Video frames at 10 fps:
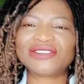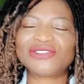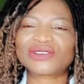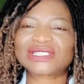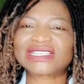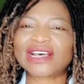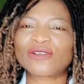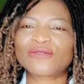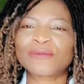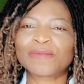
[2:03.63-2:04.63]

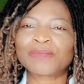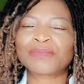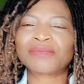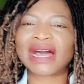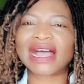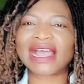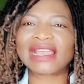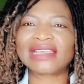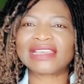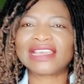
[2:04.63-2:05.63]
yourself,
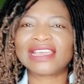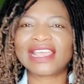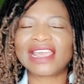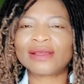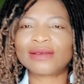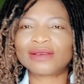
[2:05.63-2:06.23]
by uh,